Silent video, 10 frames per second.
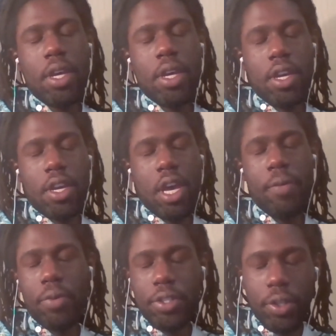
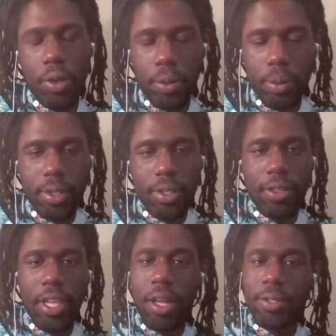comfort zones, to
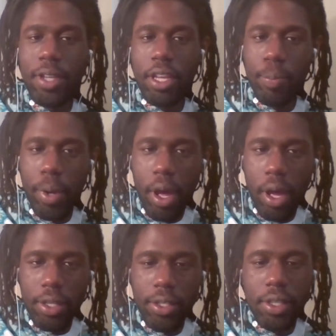think outside the
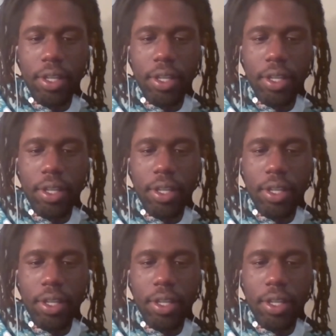box,